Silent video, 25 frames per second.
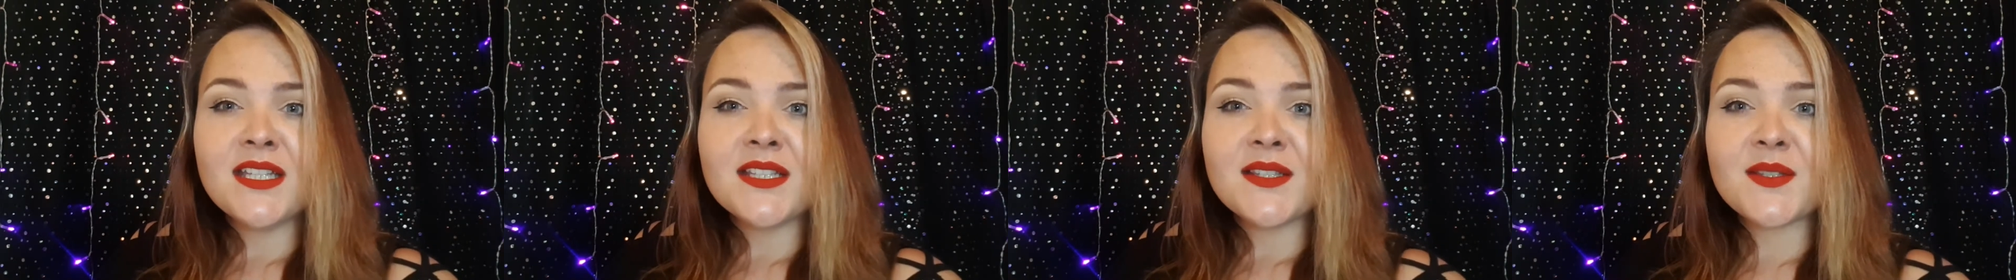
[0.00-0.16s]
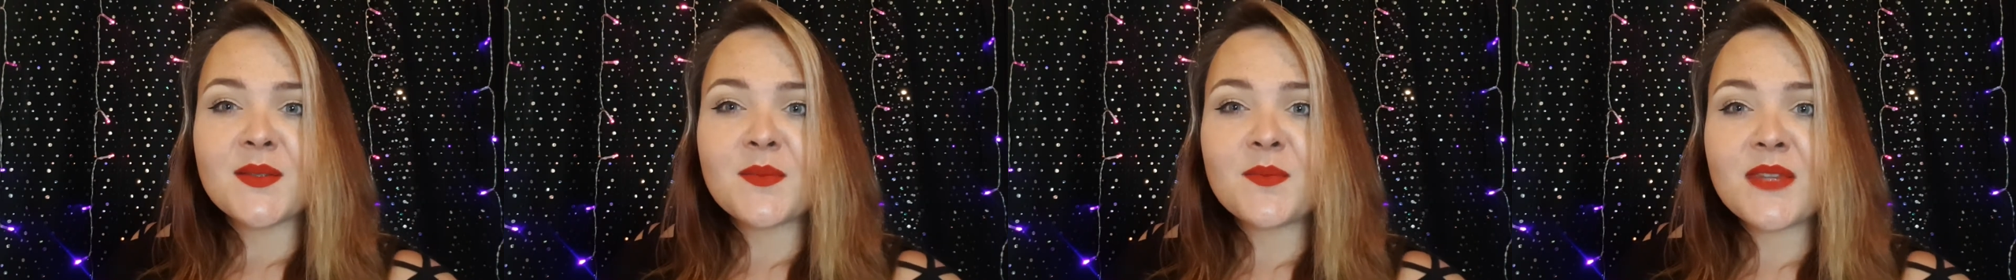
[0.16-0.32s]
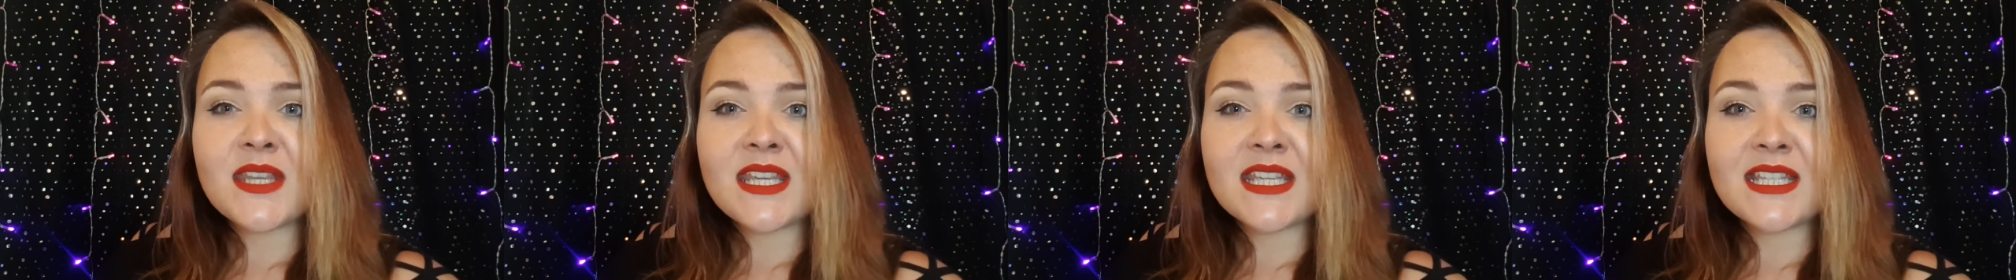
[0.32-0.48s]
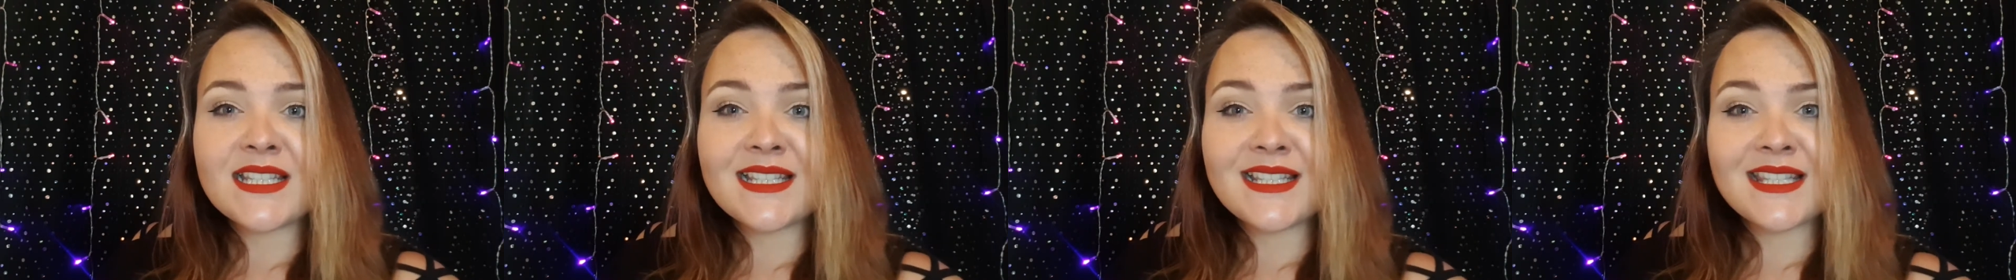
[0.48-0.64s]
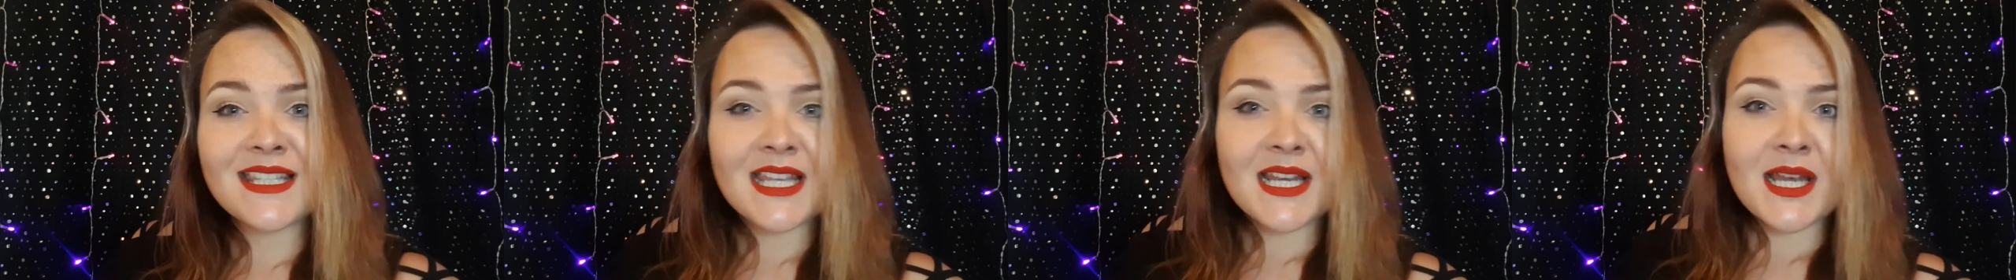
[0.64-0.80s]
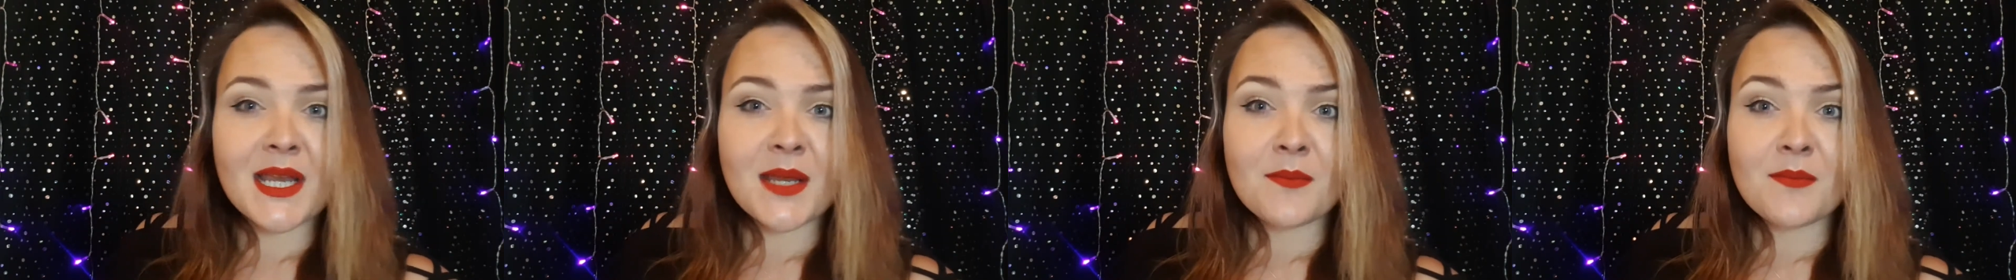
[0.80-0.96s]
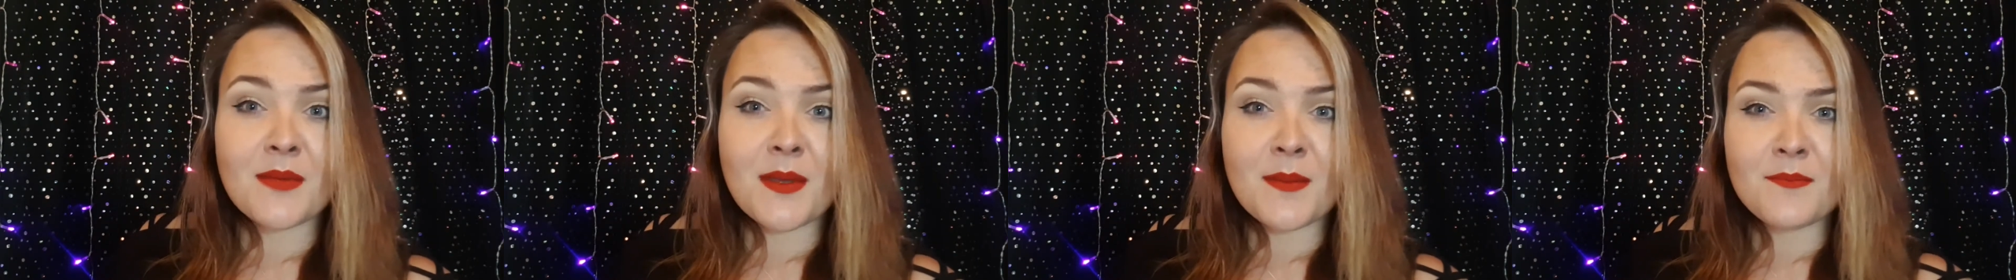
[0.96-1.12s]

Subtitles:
some things that I'm